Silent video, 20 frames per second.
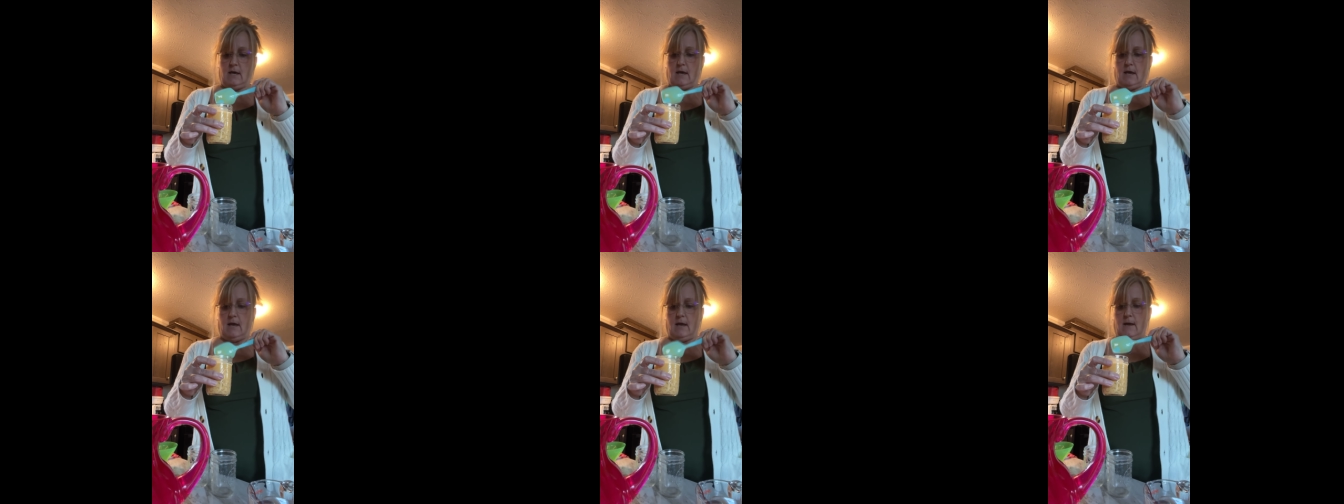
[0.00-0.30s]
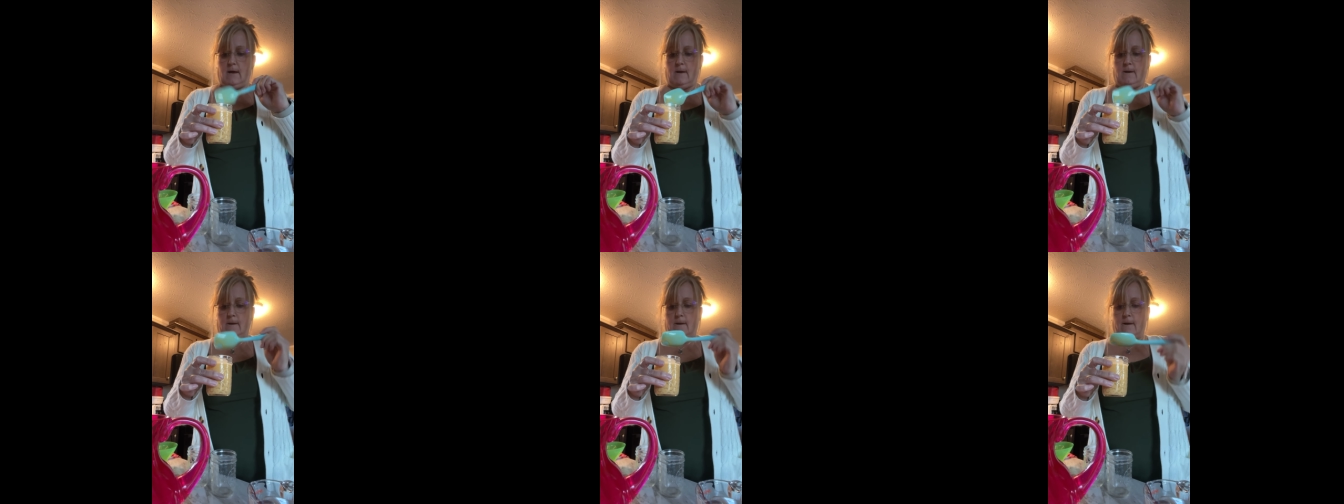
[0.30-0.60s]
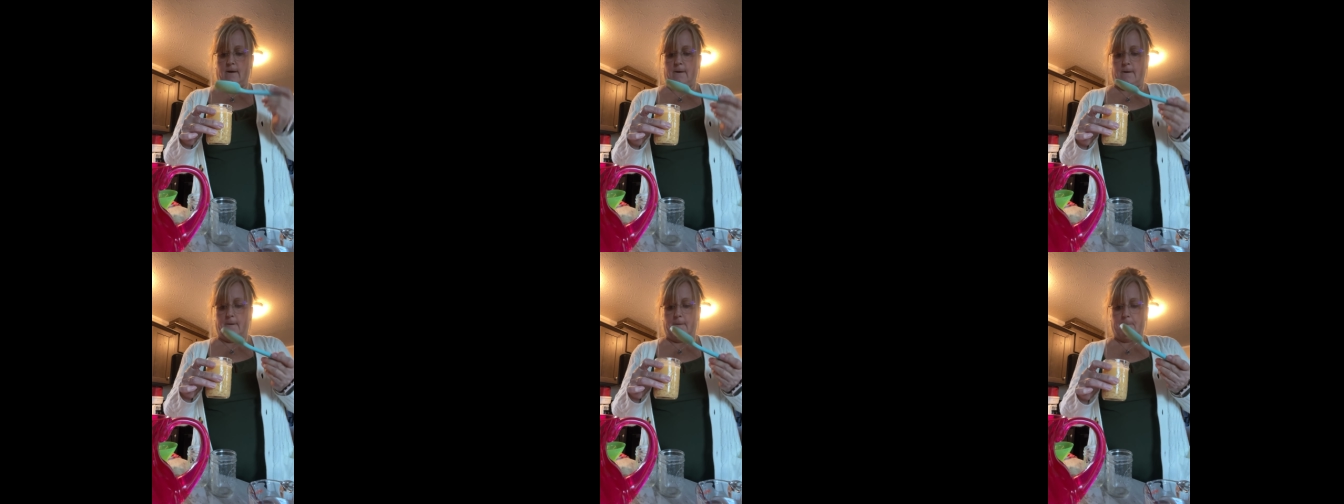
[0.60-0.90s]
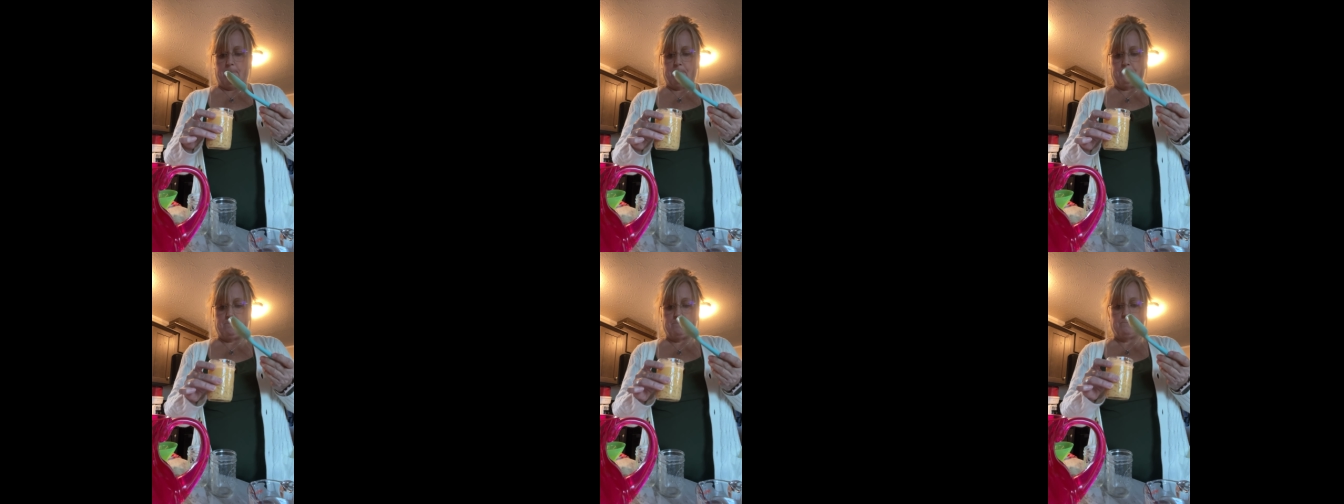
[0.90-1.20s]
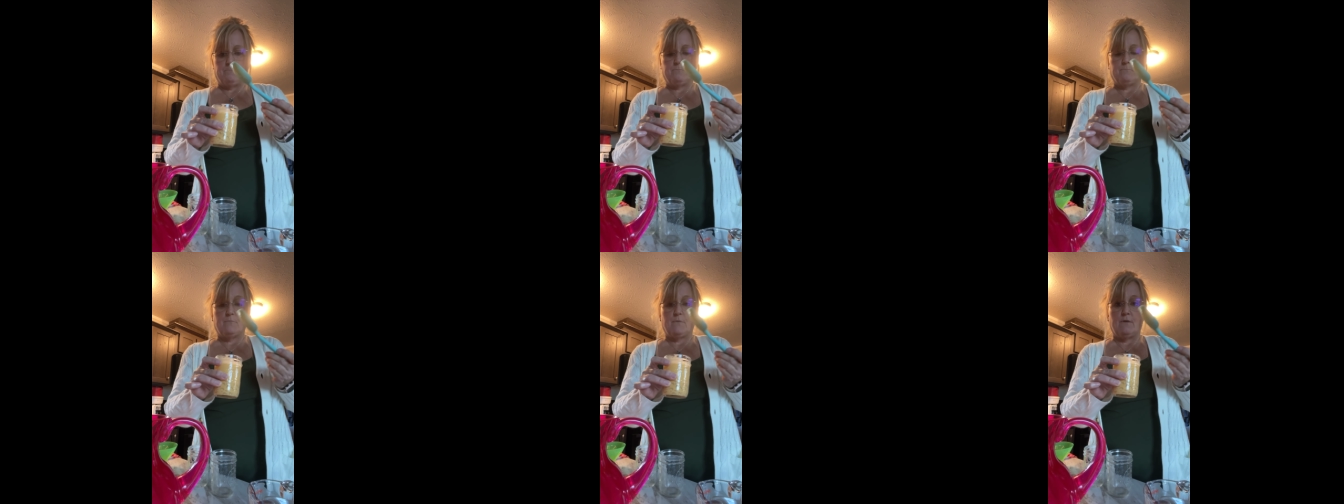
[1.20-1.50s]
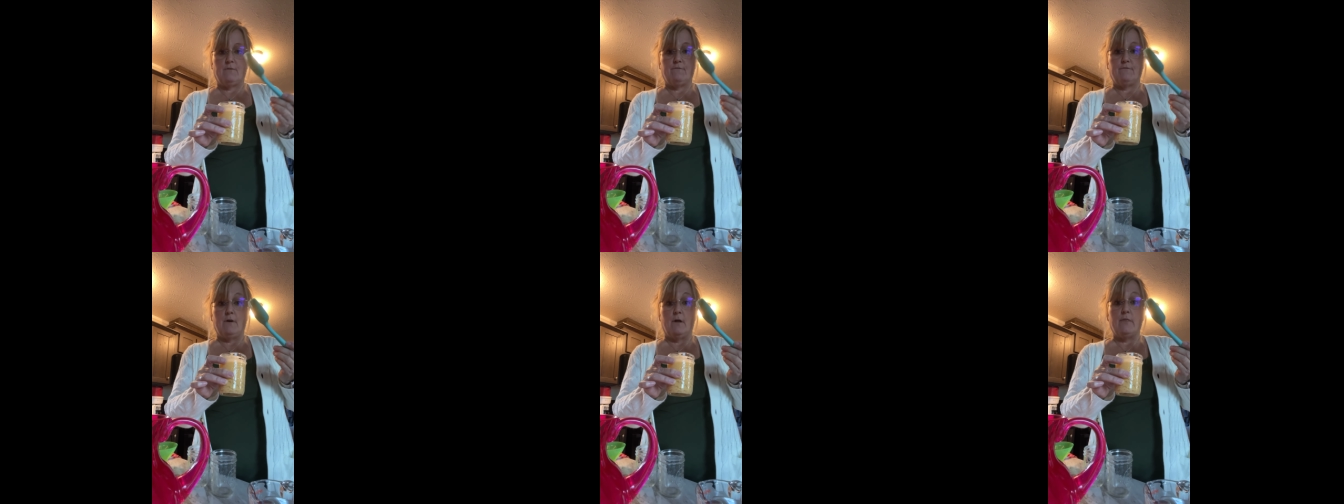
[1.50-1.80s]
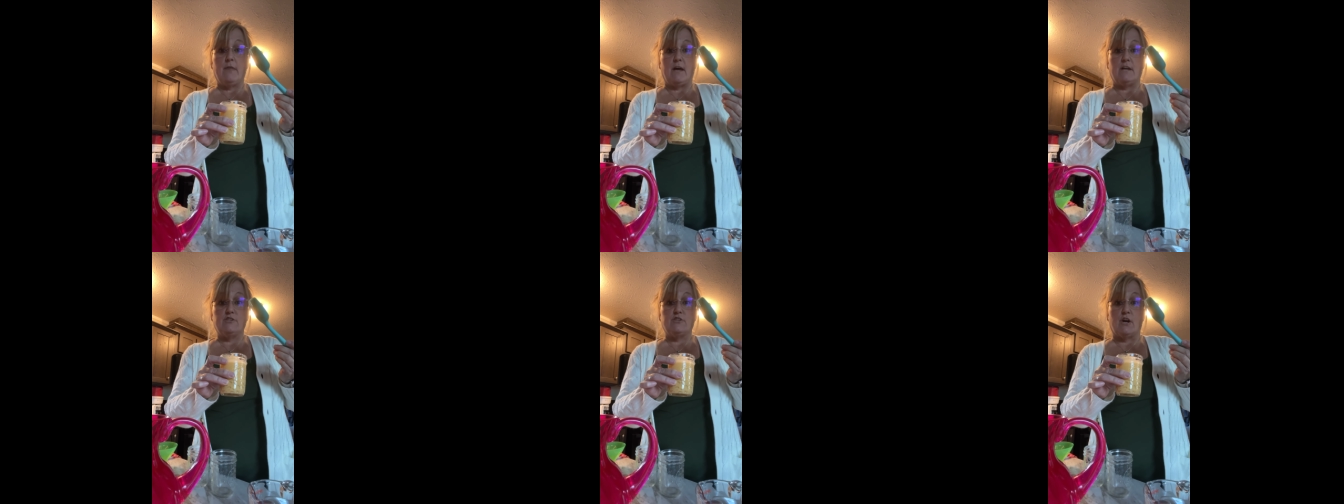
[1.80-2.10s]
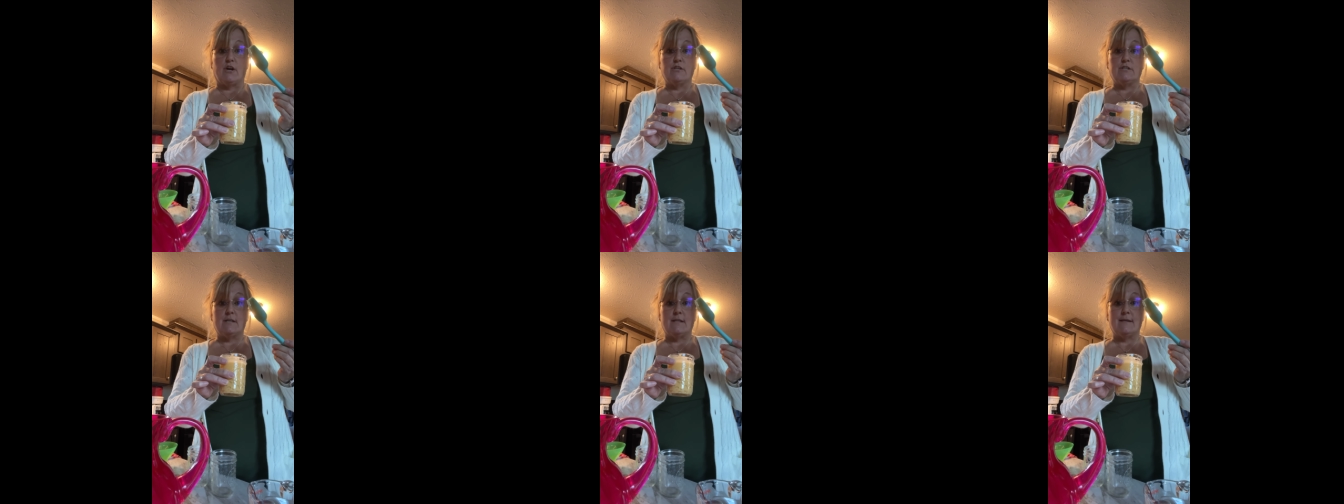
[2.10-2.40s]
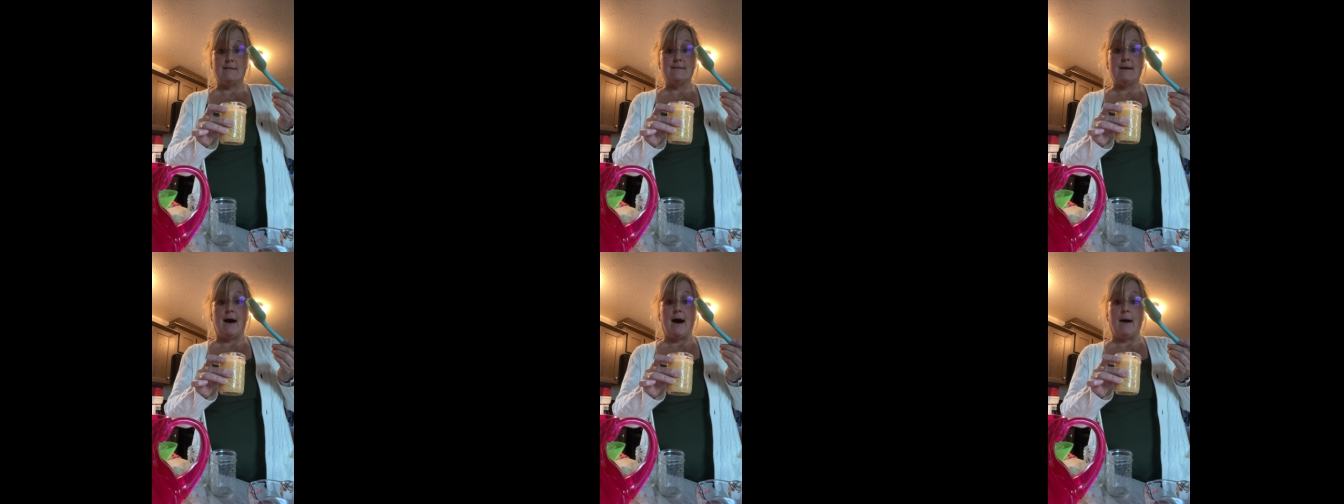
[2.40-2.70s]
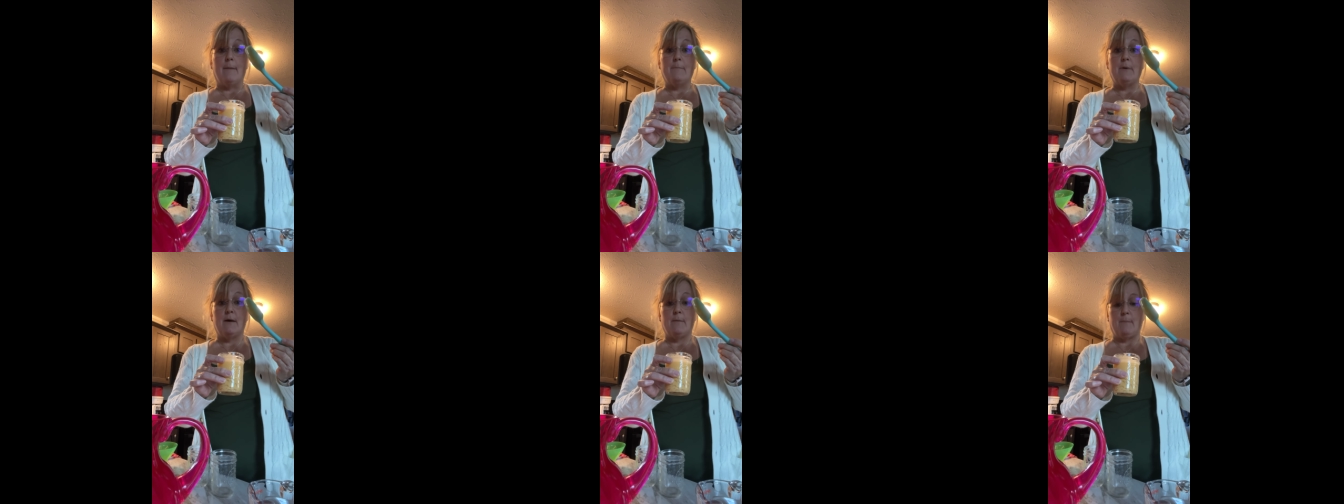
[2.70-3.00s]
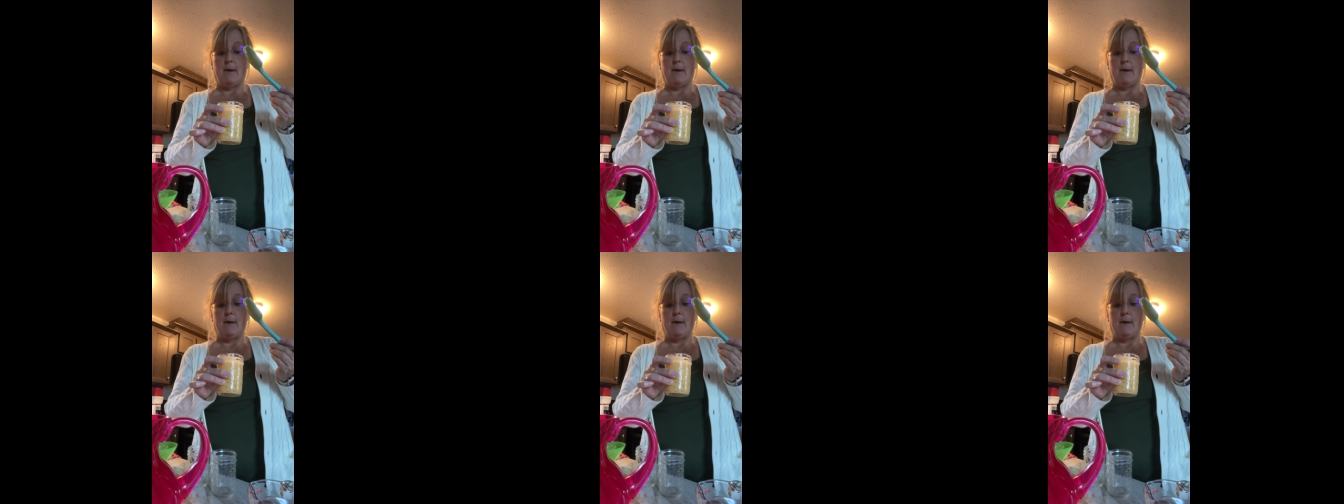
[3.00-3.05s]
and fill that jar to the top